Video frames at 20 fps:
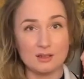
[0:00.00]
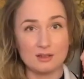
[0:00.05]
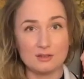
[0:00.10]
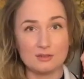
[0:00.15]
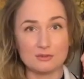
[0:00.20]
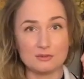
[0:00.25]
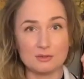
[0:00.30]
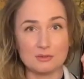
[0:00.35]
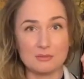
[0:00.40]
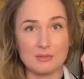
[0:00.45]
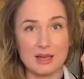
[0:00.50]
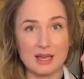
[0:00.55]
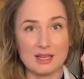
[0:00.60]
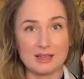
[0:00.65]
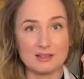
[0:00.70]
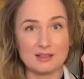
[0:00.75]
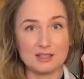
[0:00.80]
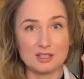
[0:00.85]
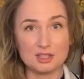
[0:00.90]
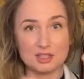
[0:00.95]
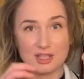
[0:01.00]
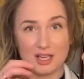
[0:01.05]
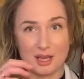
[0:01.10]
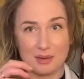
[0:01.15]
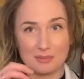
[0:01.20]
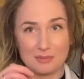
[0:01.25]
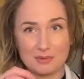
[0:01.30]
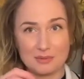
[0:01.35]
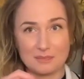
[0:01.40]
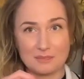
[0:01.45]
Remain the
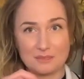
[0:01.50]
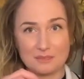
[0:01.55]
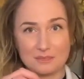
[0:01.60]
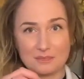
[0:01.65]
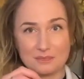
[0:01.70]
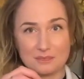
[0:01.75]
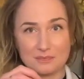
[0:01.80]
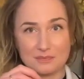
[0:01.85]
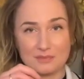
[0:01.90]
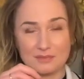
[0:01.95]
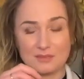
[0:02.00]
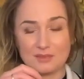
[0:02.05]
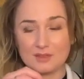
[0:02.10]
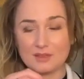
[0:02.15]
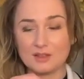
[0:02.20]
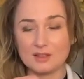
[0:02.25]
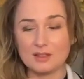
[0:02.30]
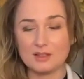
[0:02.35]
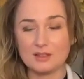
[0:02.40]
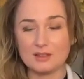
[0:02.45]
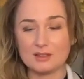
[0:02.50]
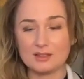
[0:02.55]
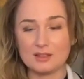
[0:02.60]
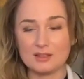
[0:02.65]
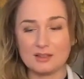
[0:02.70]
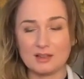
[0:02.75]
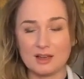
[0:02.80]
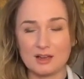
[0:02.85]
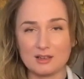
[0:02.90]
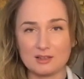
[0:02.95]
shape. The
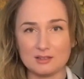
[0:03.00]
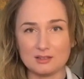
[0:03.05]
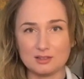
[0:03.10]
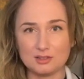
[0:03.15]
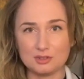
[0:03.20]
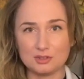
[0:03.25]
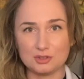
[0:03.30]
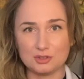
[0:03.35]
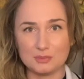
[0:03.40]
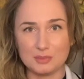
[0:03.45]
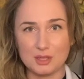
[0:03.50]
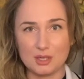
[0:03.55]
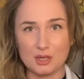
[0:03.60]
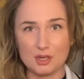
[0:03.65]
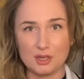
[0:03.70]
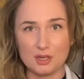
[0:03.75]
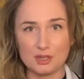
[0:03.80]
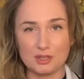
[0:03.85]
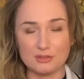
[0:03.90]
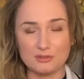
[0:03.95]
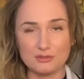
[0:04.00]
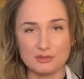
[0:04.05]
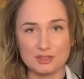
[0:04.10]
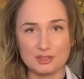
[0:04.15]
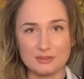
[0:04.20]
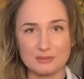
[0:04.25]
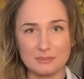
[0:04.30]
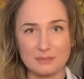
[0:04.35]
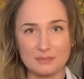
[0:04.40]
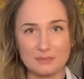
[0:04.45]
knuckles should be curved
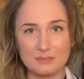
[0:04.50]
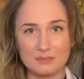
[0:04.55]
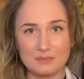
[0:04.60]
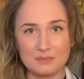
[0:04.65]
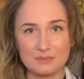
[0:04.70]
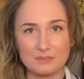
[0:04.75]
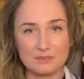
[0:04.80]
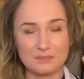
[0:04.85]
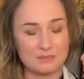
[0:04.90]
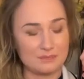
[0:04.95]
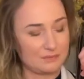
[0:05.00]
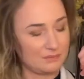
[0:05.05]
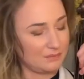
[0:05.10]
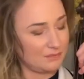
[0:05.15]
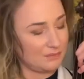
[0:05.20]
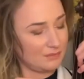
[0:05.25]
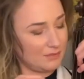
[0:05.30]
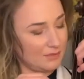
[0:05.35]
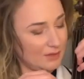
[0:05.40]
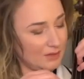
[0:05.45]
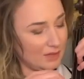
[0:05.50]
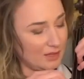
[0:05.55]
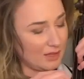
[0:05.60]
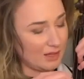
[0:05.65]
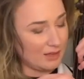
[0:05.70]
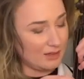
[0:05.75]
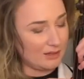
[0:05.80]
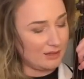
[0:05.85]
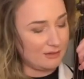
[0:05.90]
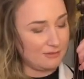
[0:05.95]

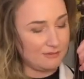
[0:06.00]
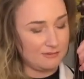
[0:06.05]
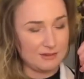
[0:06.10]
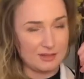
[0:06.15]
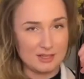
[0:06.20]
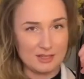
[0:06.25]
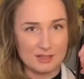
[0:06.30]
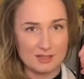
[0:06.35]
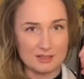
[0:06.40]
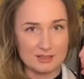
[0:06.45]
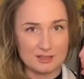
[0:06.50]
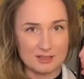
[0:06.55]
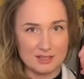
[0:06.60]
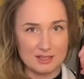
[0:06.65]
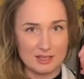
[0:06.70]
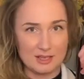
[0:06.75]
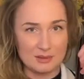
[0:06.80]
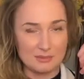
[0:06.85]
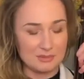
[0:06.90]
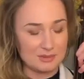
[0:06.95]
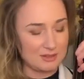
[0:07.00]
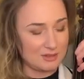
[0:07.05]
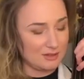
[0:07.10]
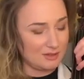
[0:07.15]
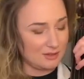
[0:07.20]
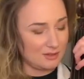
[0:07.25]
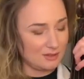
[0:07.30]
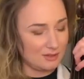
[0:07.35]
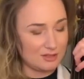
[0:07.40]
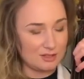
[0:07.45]
and the fingertips
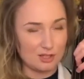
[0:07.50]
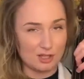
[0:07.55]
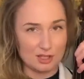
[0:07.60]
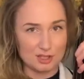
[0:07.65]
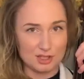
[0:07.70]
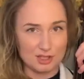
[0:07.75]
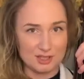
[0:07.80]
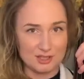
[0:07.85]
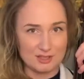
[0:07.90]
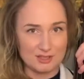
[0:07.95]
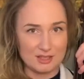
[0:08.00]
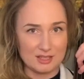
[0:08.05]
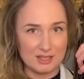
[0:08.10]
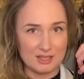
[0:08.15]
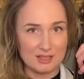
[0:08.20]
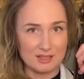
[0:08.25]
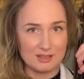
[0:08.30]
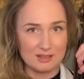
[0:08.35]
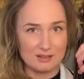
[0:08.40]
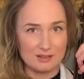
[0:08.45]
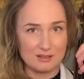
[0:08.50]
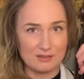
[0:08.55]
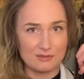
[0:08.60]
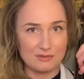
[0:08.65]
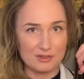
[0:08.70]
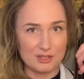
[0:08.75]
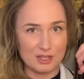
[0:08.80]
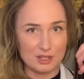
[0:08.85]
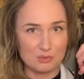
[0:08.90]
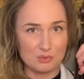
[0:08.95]
touching the
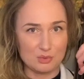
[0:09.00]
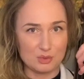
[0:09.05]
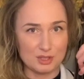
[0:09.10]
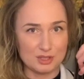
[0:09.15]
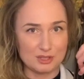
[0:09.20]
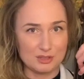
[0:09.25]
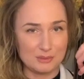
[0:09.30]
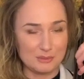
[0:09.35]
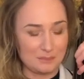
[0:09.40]
fingerboard.